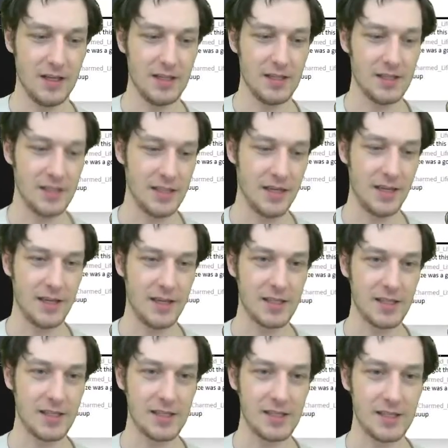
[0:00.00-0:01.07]
See,
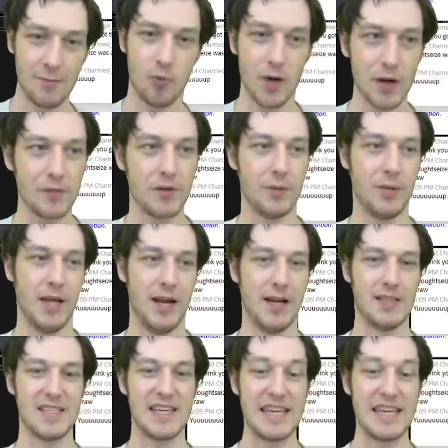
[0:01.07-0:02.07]
step 1 of the plan is